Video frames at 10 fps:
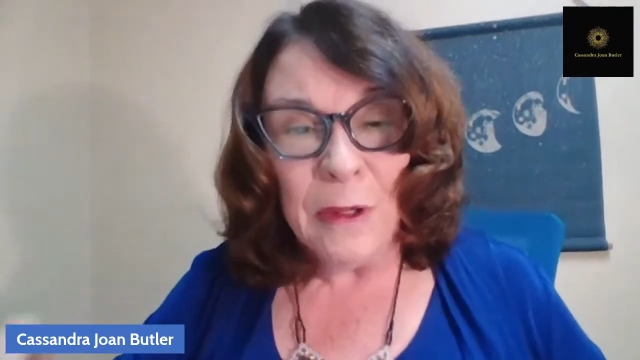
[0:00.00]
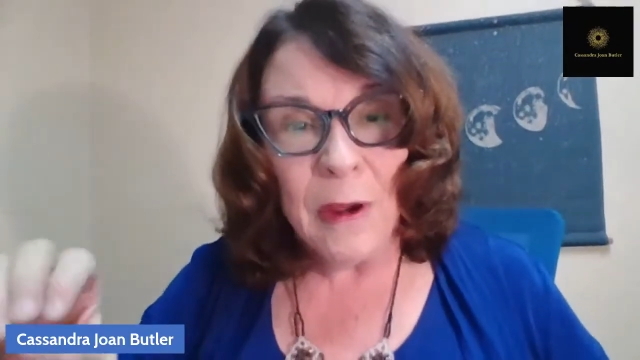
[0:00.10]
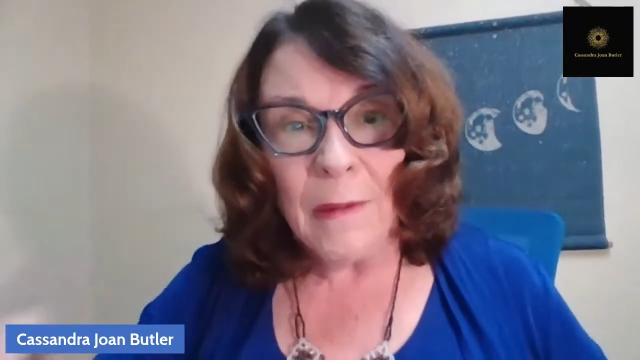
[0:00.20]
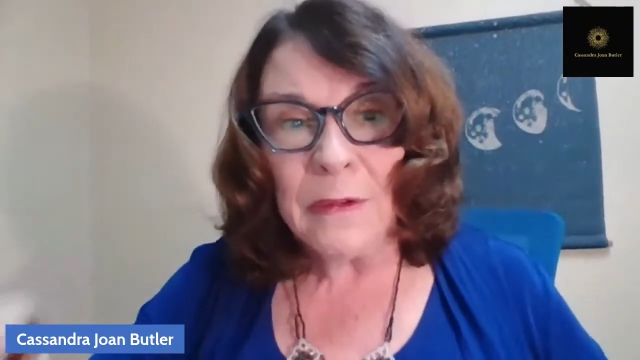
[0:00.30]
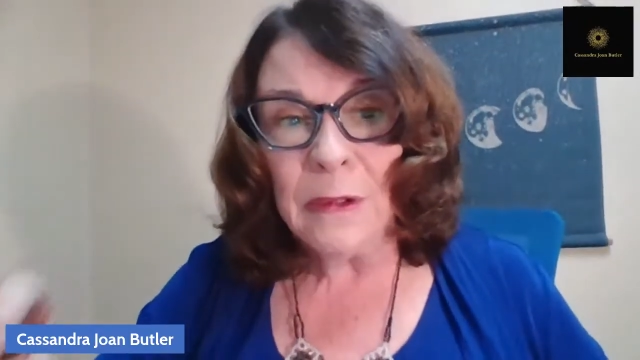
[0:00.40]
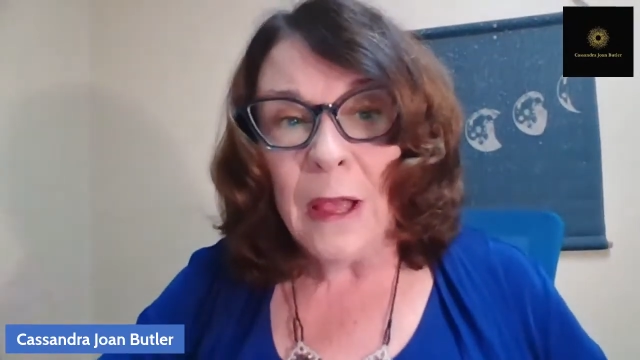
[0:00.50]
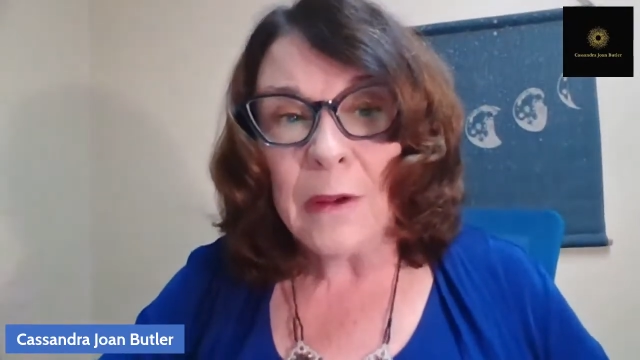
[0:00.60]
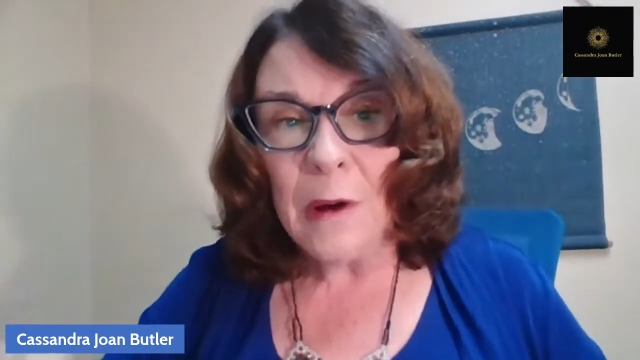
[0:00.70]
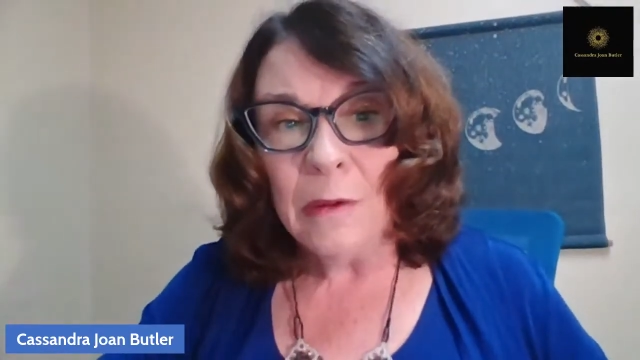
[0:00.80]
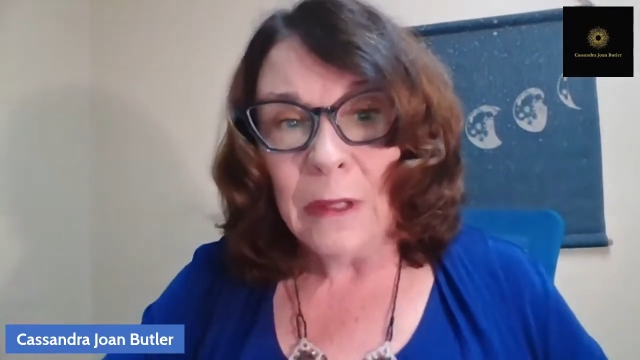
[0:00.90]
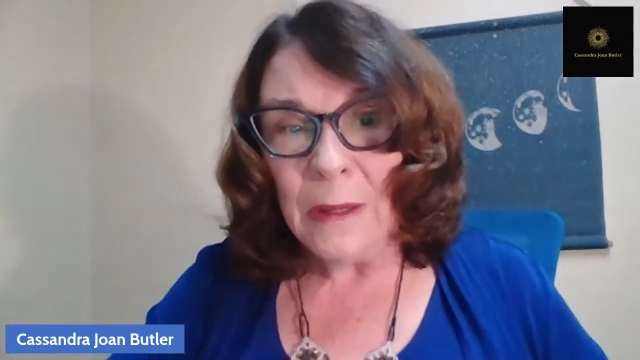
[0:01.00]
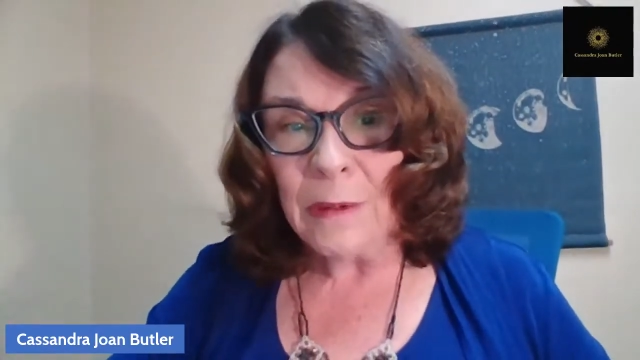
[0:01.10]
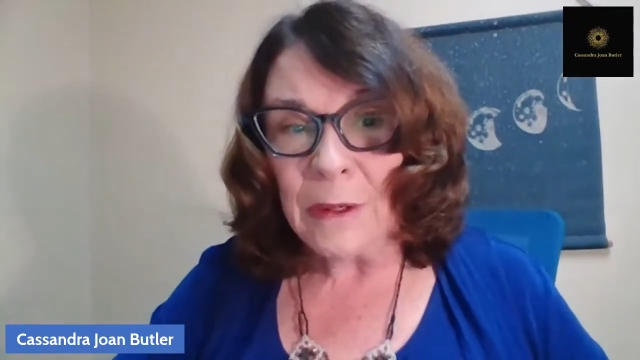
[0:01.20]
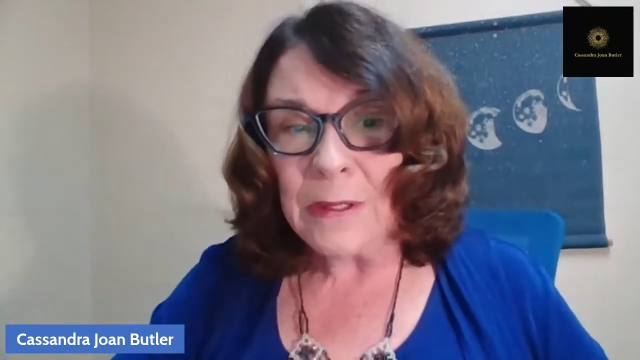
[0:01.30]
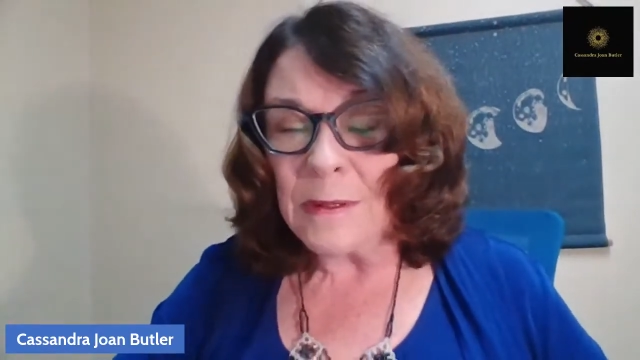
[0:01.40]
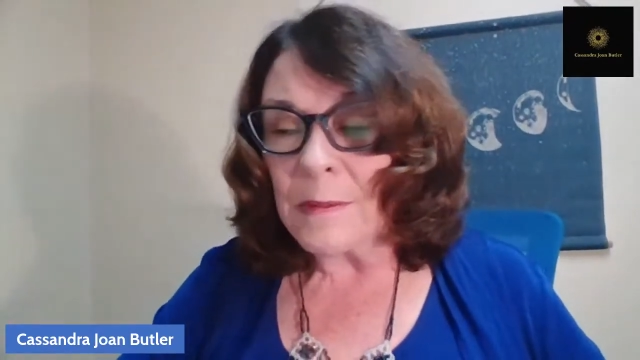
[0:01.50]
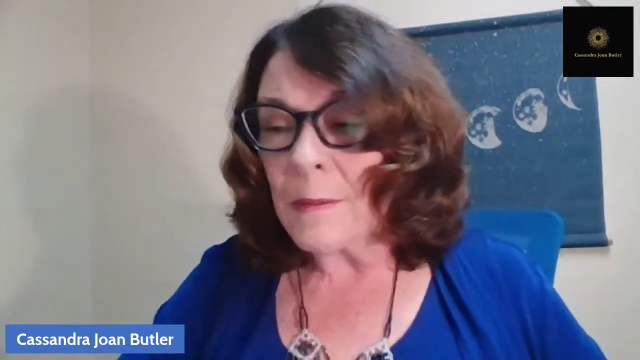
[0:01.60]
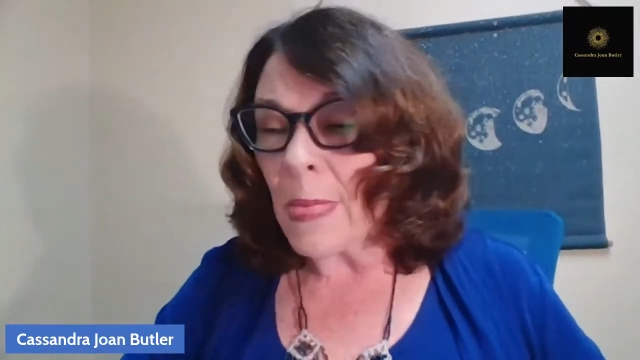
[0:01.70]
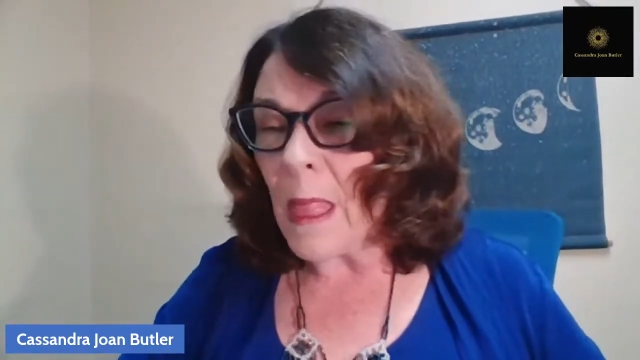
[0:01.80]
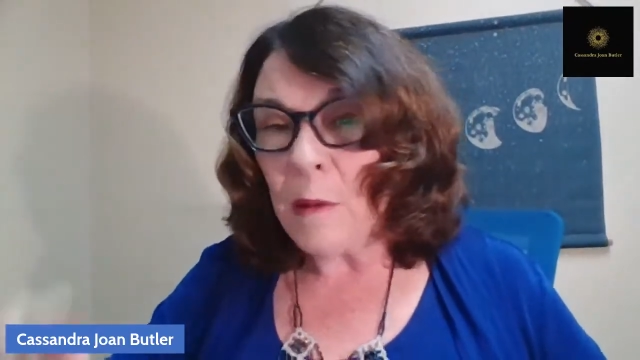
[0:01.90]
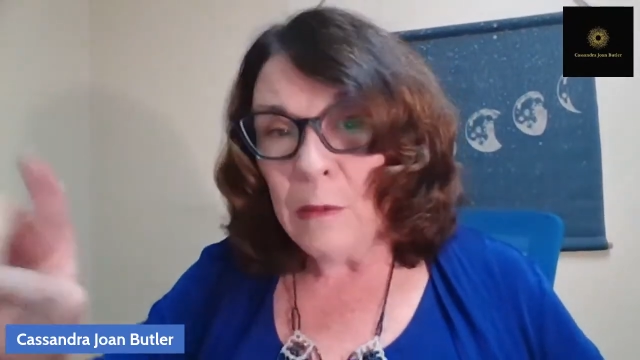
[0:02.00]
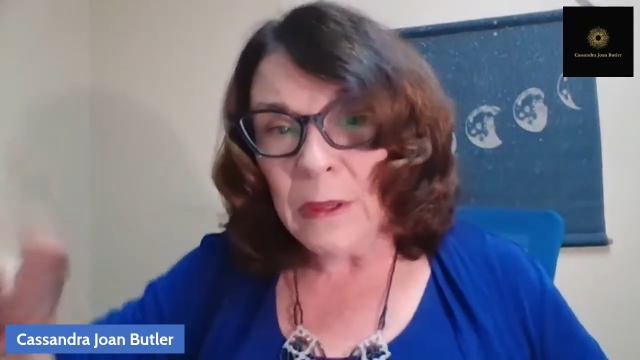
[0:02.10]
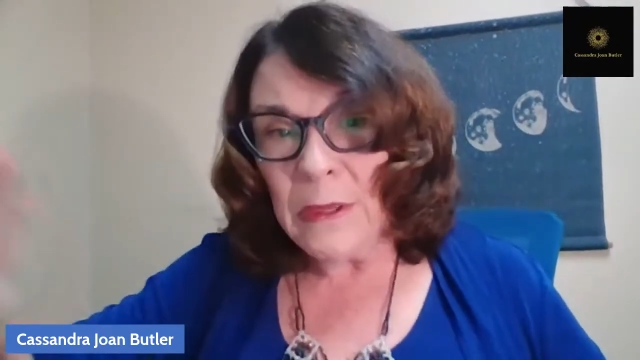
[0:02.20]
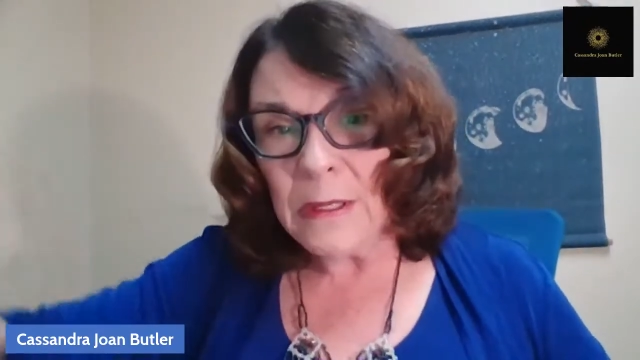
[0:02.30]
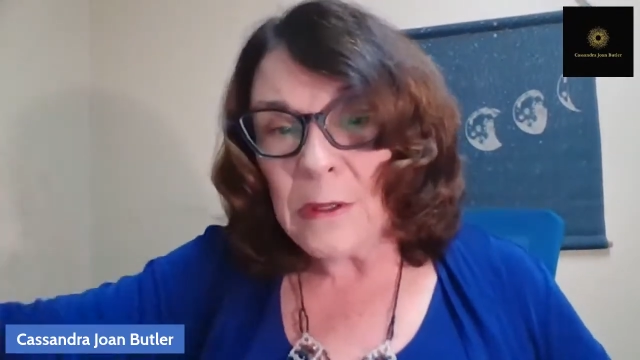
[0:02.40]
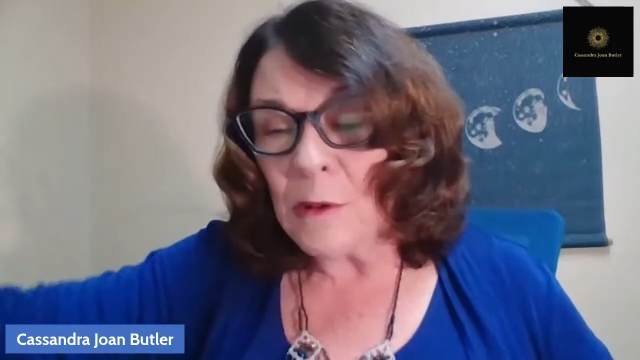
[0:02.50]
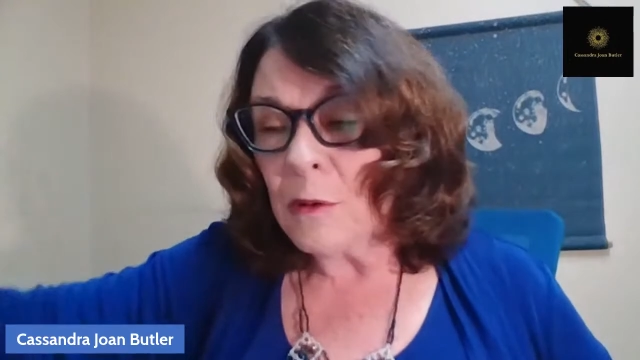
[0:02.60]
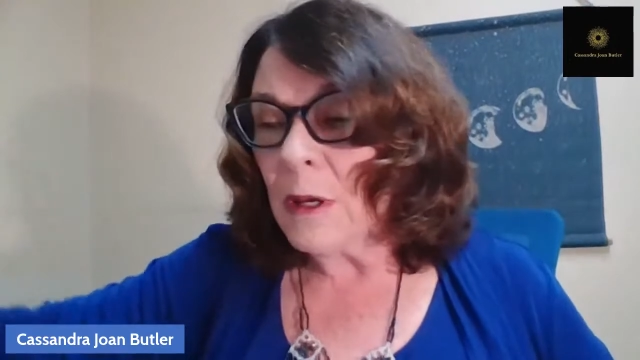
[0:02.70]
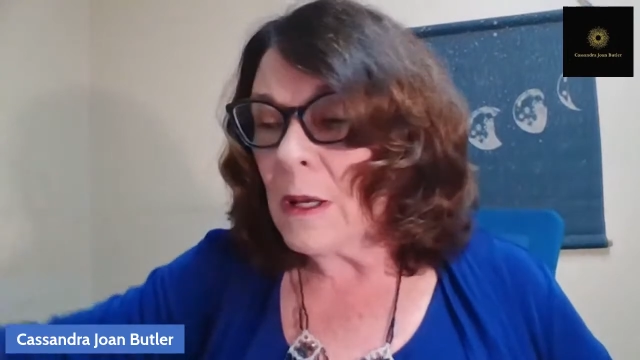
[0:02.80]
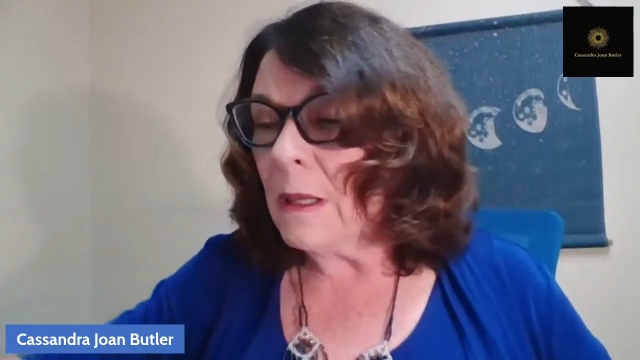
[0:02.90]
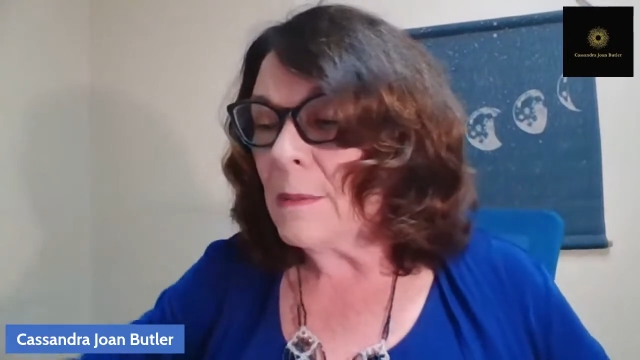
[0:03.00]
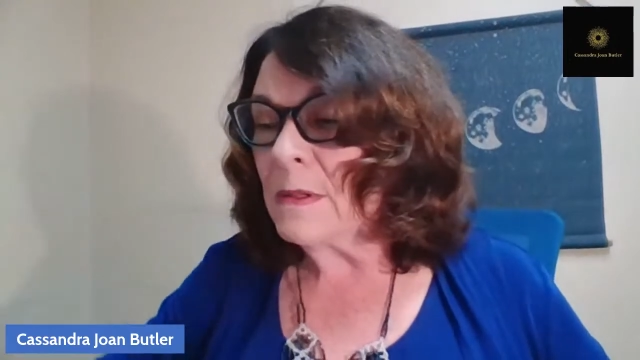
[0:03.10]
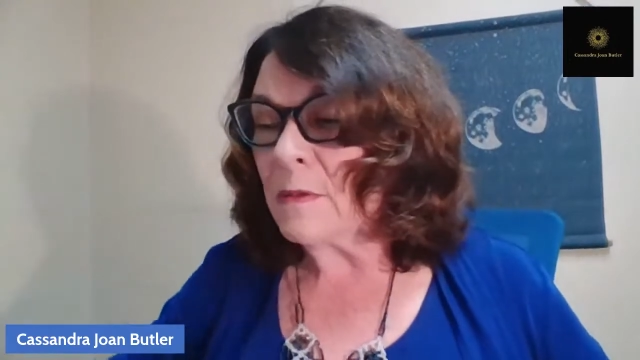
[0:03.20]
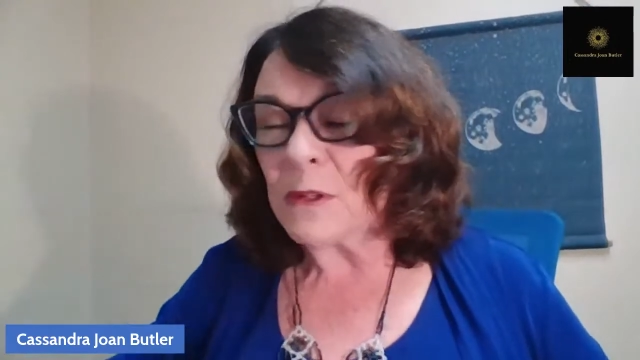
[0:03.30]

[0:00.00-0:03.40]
You have to let go, Libras, with this solar eclipse.